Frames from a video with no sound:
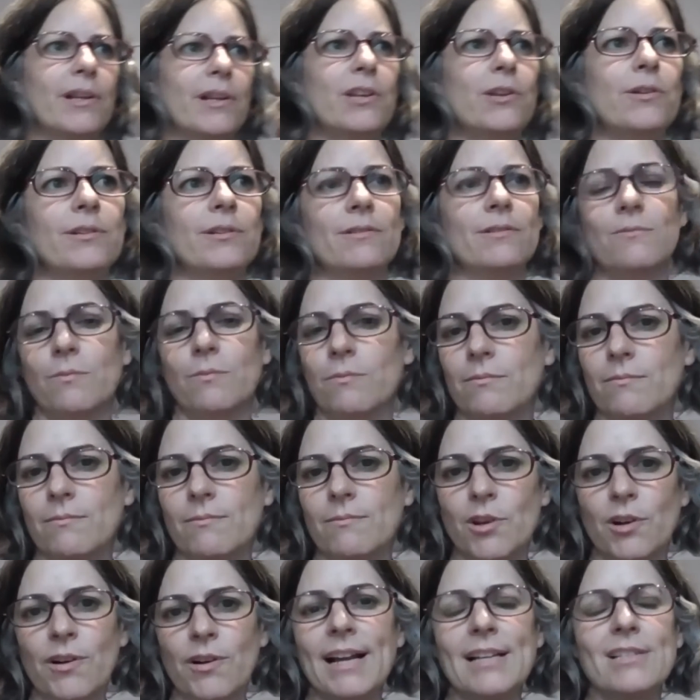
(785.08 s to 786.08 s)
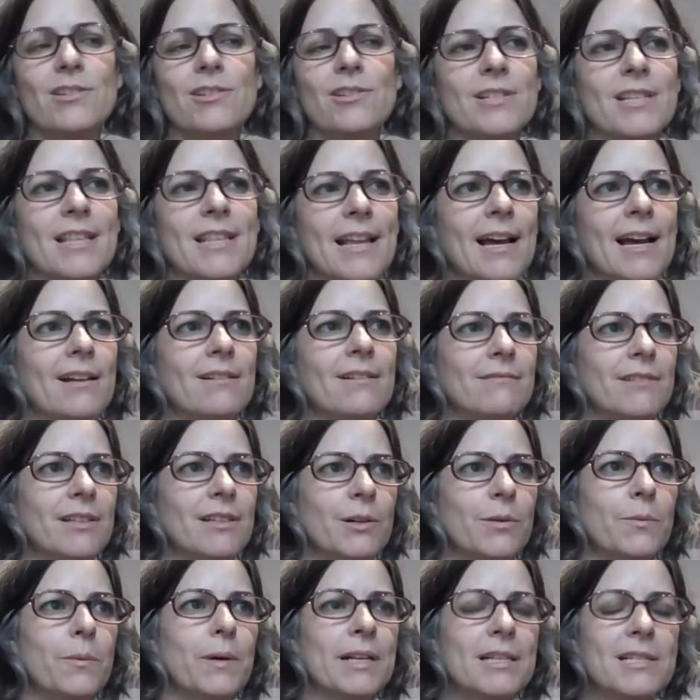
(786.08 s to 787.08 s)
what your answer to that.
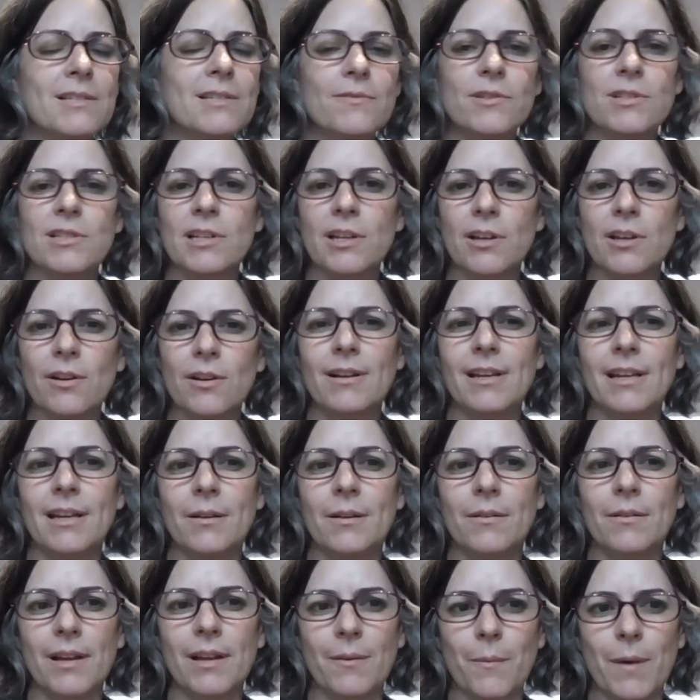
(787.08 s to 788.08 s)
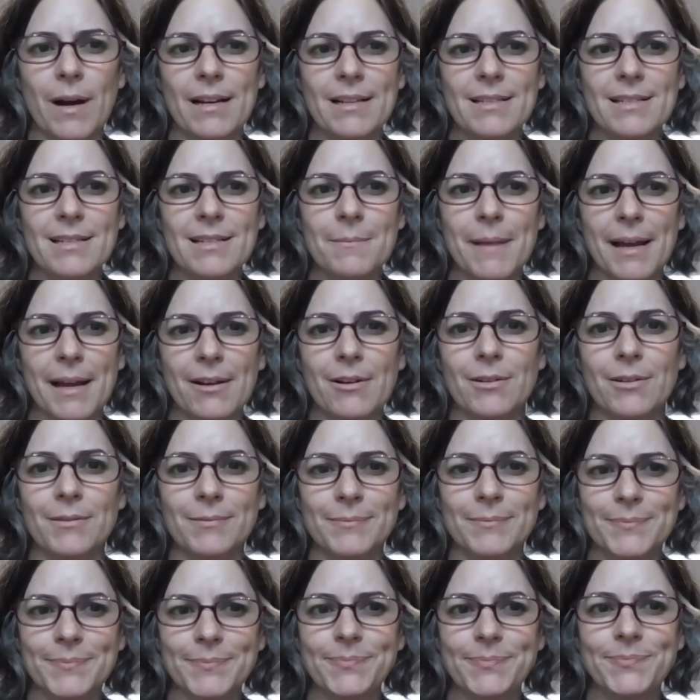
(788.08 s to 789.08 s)
What is food security and why does it
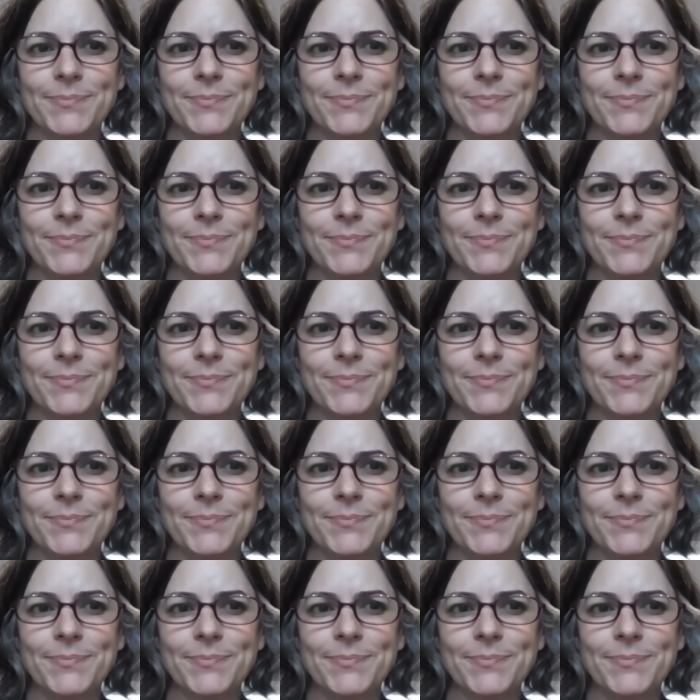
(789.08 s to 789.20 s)
matter?